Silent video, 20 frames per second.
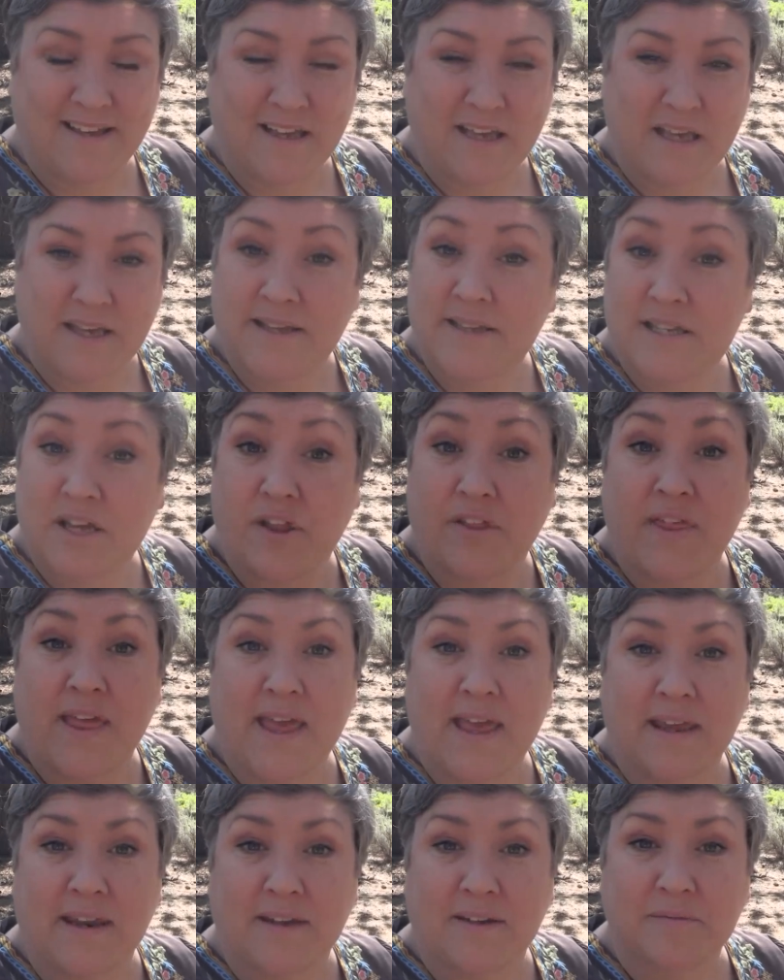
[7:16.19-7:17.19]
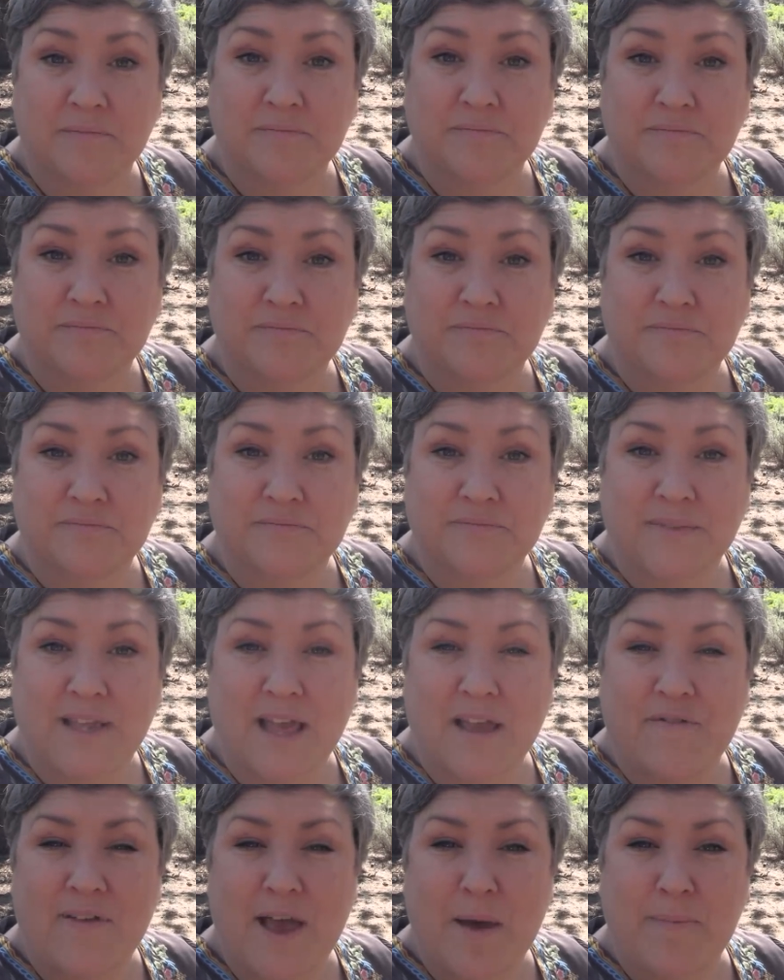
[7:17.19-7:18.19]
Until then,
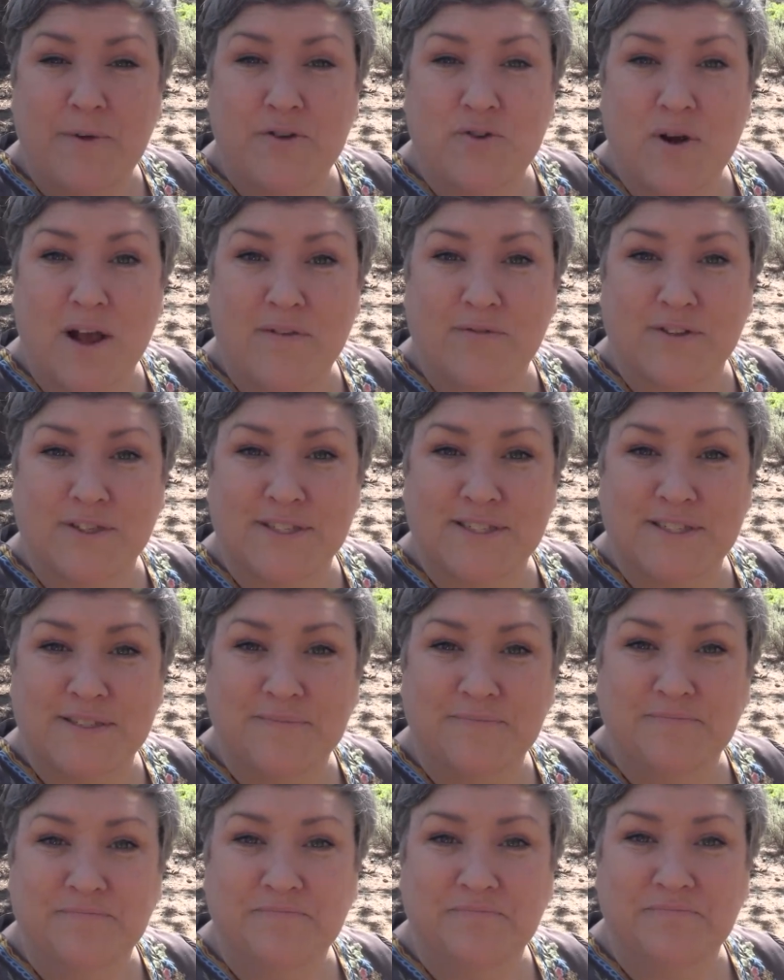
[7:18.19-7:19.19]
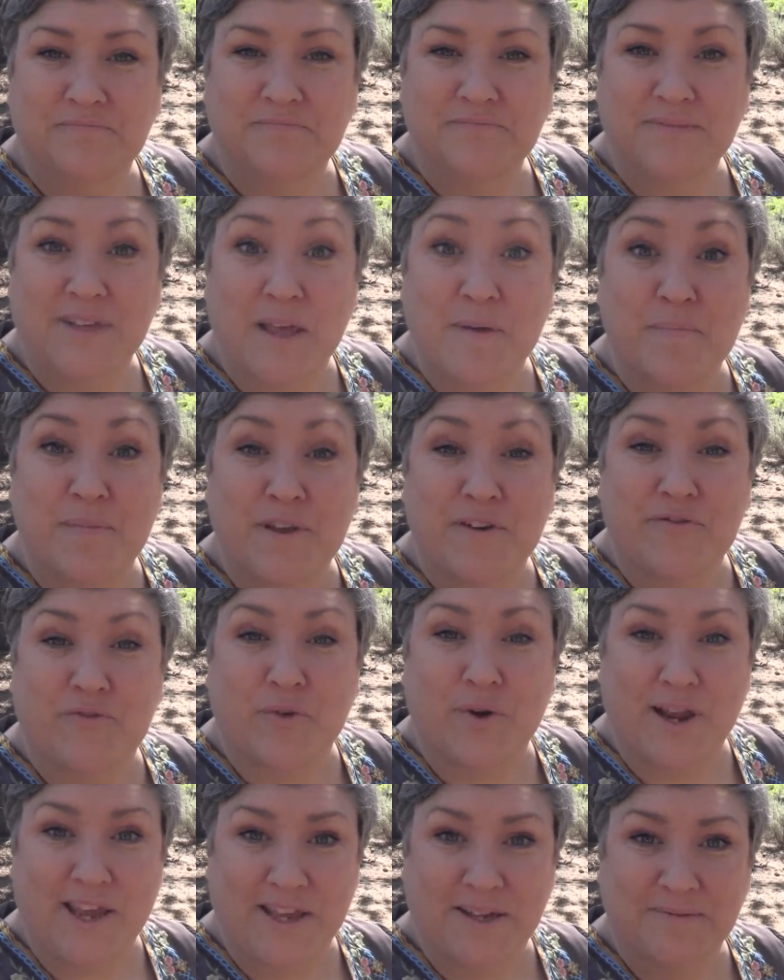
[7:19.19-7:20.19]
have happy travels and be
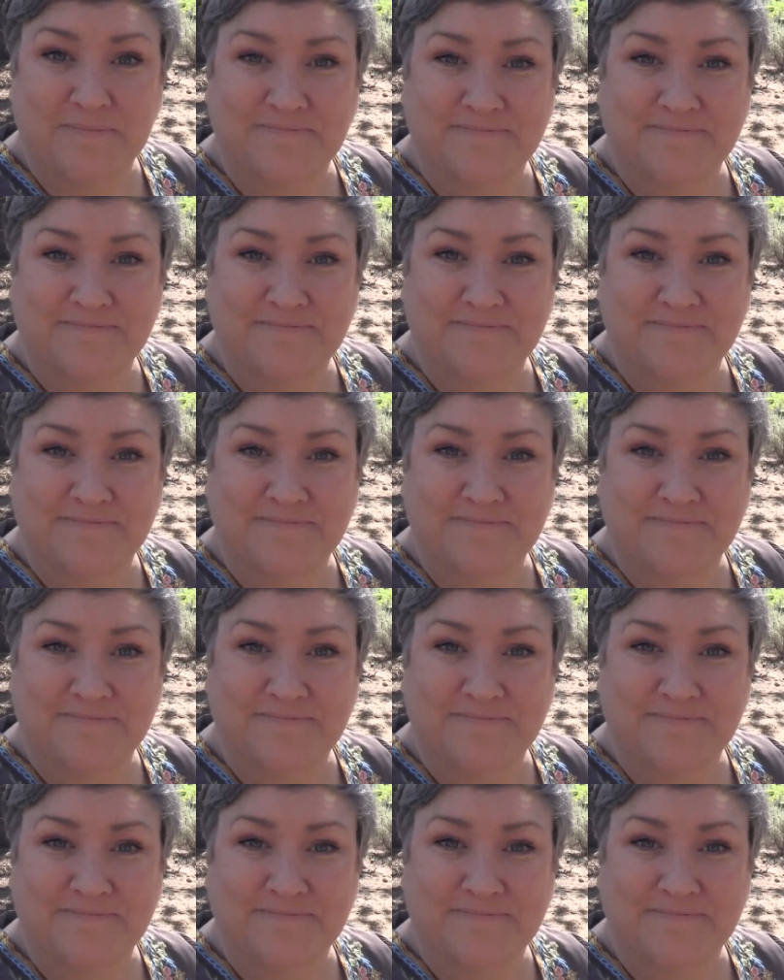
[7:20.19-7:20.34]
free.